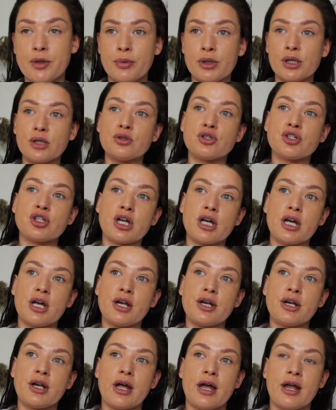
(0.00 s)

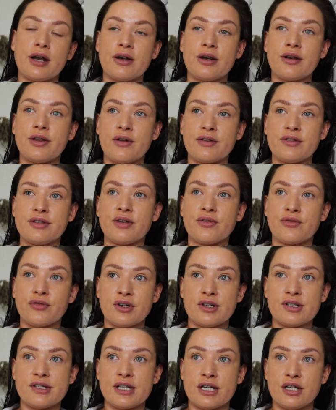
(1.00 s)
pollution and the
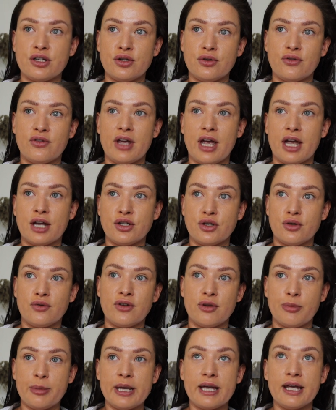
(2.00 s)
difference in UVA and
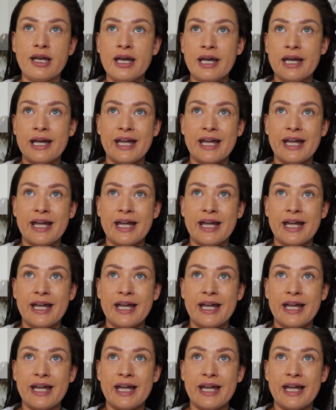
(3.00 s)
UVB.